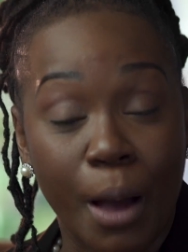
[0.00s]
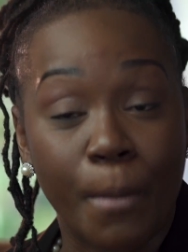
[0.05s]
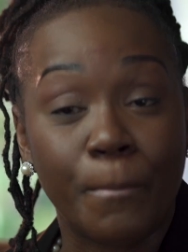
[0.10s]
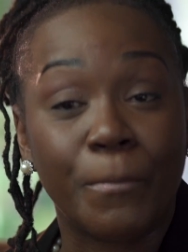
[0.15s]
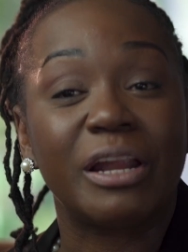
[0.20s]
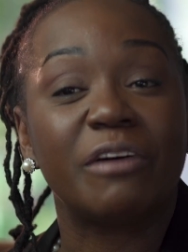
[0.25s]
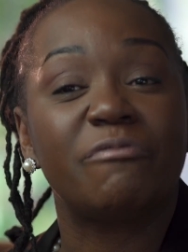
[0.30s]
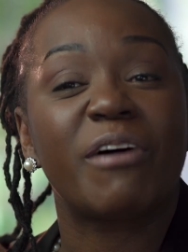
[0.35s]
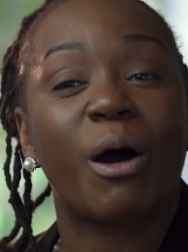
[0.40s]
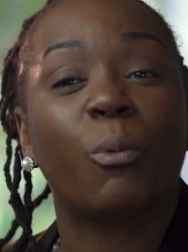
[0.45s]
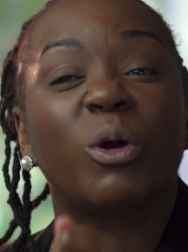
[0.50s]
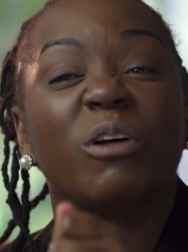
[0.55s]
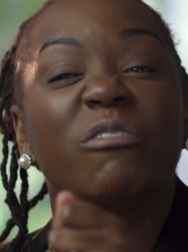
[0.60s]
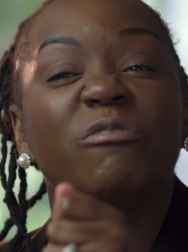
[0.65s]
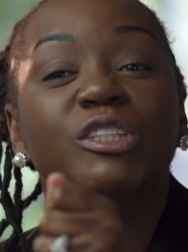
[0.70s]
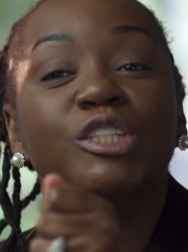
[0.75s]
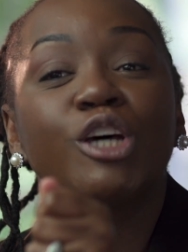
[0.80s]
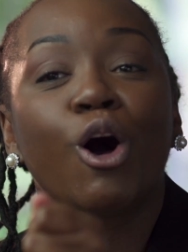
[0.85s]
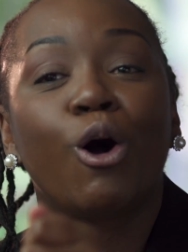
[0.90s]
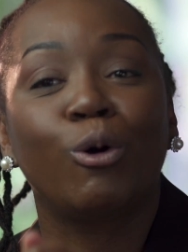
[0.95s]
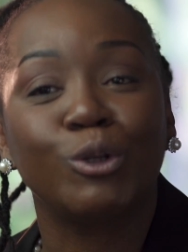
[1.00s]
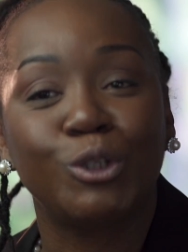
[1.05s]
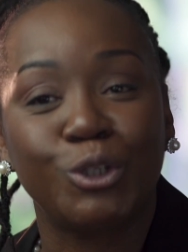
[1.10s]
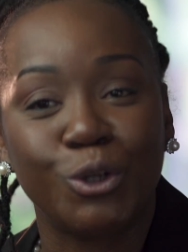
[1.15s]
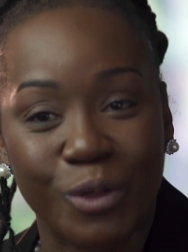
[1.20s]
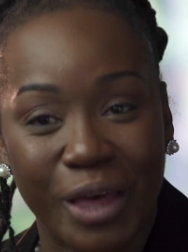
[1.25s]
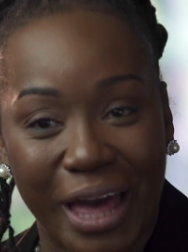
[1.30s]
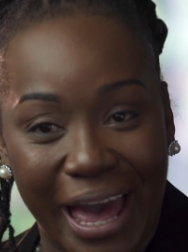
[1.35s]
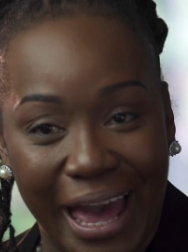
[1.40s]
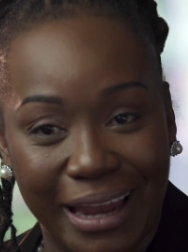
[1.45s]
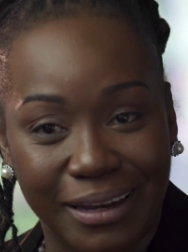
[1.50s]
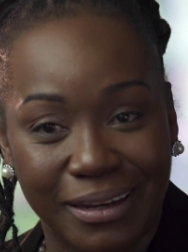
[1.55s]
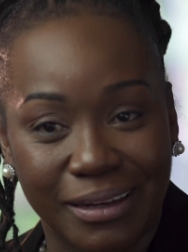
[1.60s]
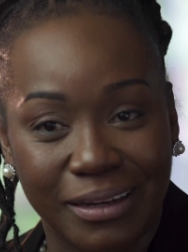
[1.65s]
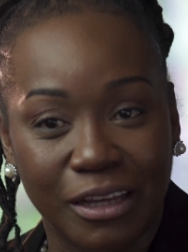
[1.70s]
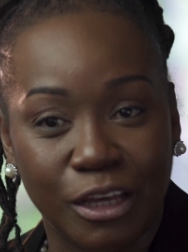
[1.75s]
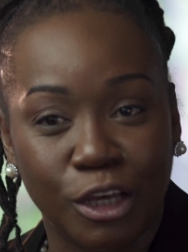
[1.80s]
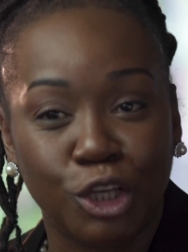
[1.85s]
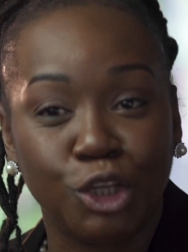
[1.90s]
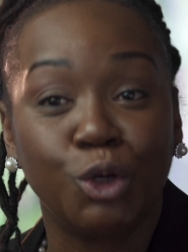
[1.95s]
But if I would have told you that,
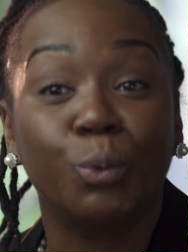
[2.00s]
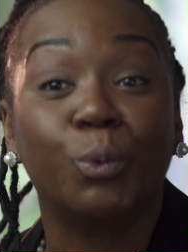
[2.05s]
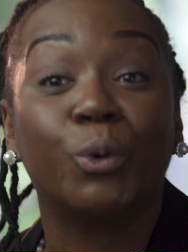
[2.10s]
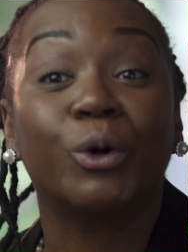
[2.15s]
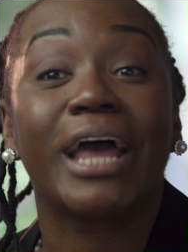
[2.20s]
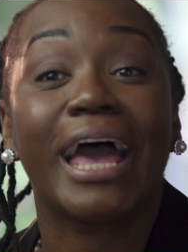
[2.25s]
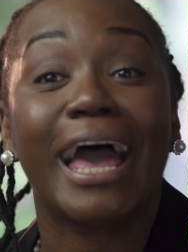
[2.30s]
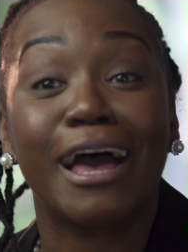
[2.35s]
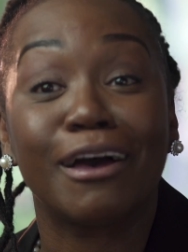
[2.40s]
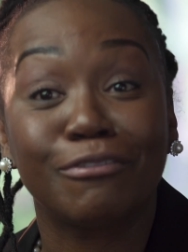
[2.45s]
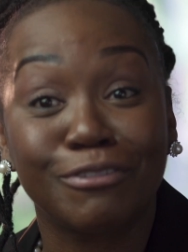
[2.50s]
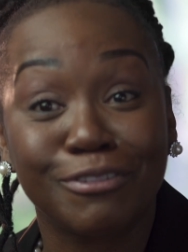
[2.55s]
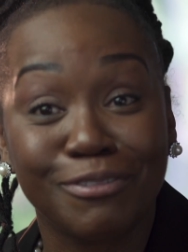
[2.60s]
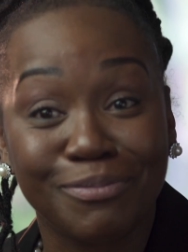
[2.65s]
you would have.